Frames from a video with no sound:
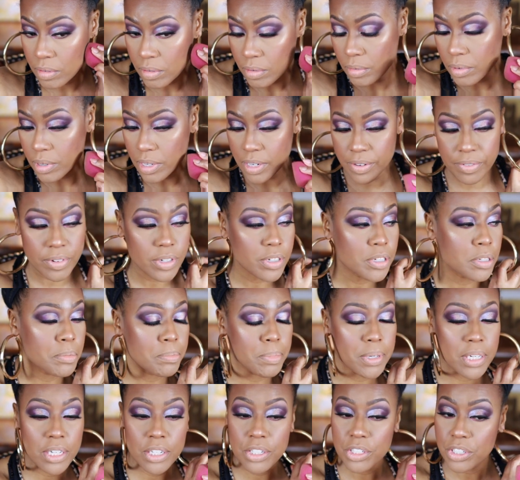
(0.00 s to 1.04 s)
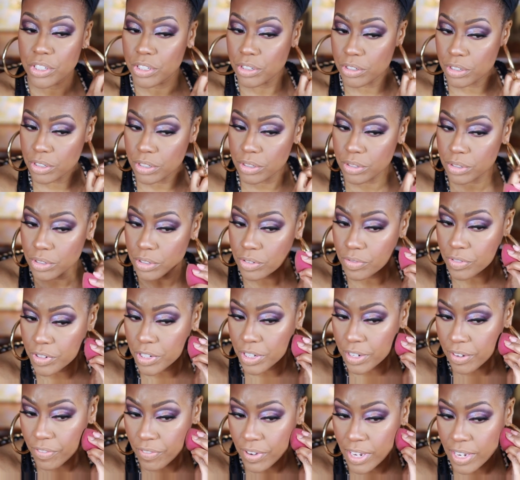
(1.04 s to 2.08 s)
whatever sponge you use for
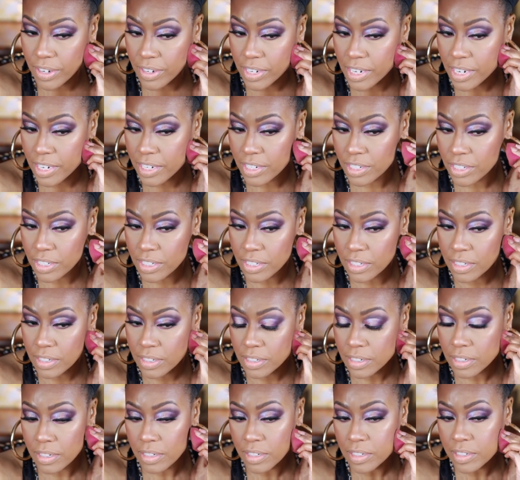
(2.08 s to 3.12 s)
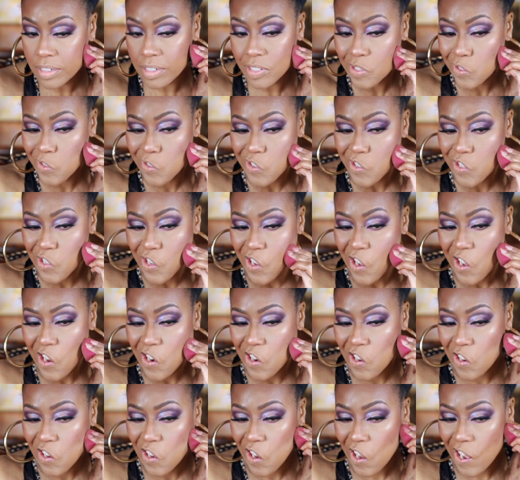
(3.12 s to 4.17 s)
your foundation and just kind
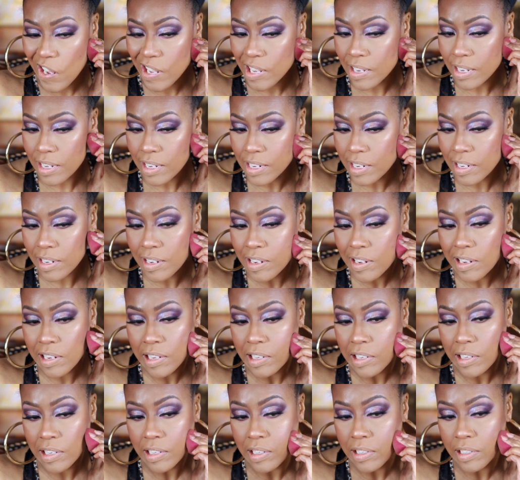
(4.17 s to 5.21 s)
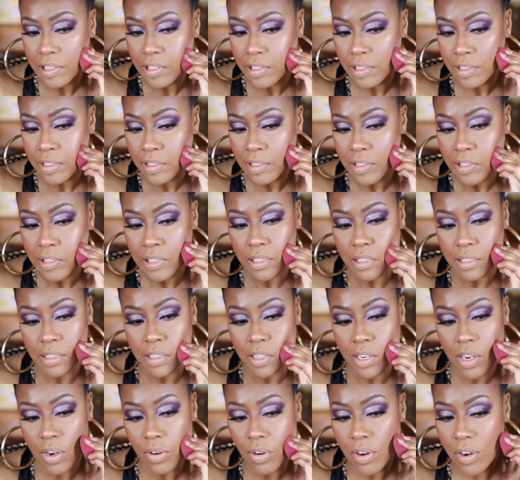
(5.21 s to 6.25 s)
of lightly
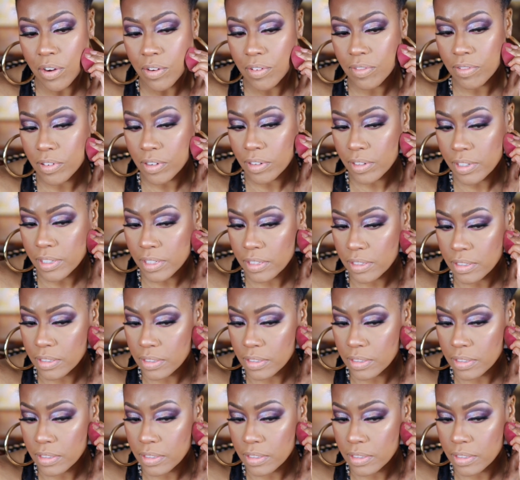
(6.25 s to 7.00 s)
go over it.